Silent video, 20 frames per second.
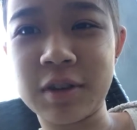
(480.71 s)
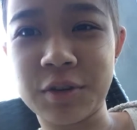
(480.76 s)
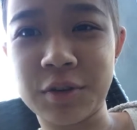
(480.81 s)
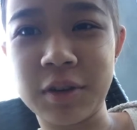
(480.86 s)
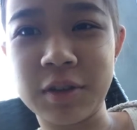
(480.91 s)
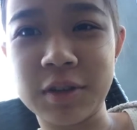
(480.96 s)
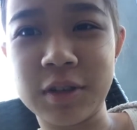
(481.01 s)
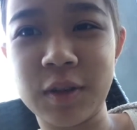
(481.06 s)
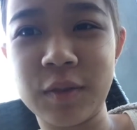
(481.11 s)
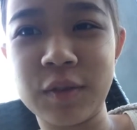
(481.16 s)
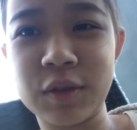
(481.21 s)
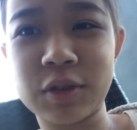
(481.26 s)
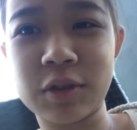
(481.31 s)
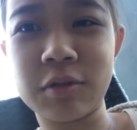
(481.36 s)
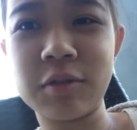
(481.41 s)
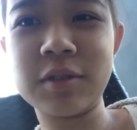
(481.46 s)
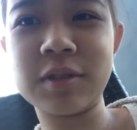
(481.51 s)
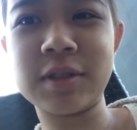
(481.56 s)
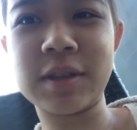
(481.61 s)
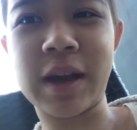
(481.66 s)
Korean TV
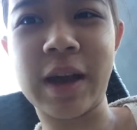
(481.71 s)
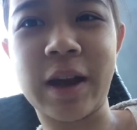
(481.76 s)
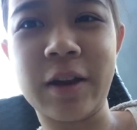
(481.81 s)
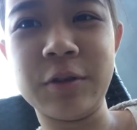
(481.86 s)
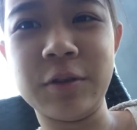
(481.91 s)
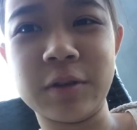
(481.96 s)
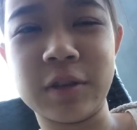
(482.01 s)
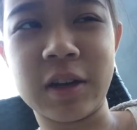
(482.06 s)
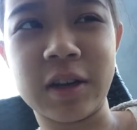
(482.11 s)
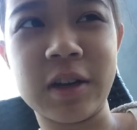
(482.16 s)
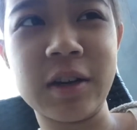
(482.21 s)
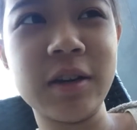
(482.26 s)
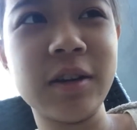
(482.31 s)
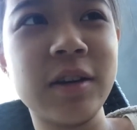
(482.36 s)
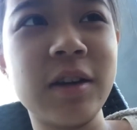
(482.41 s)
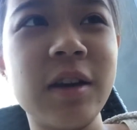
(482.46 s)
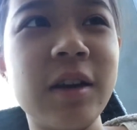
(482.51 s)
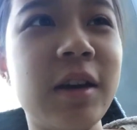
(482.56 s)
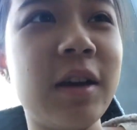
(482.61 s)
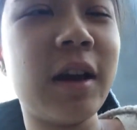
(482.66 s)
shows? Is that how you learn?
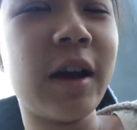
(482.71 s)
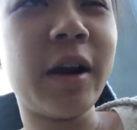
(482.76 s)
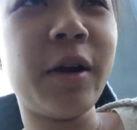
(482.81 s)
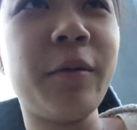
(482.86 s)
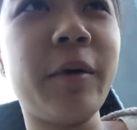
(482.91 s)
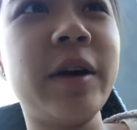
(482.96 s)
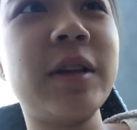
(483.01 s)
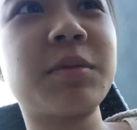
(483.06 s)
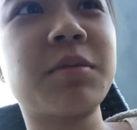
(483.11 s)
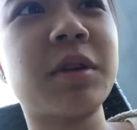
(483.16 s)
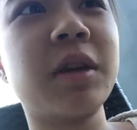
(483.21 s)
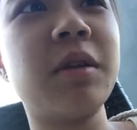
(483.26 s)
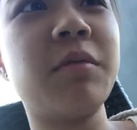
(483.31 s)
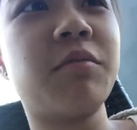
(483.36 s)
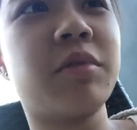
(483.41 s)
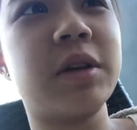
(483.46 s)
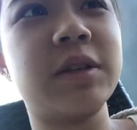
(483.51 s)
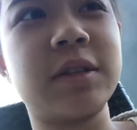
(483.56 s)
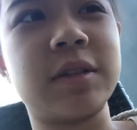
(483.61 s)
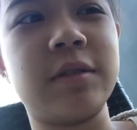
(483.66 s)
Anyway, it's pretty
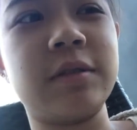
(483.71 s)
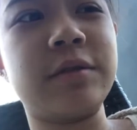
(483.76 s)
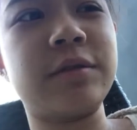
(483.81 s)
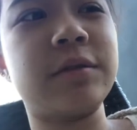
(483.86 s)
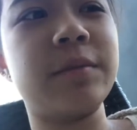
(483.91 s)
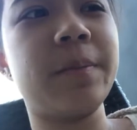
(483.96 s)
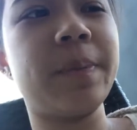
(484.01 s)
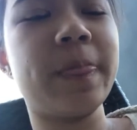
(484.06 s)
impressive.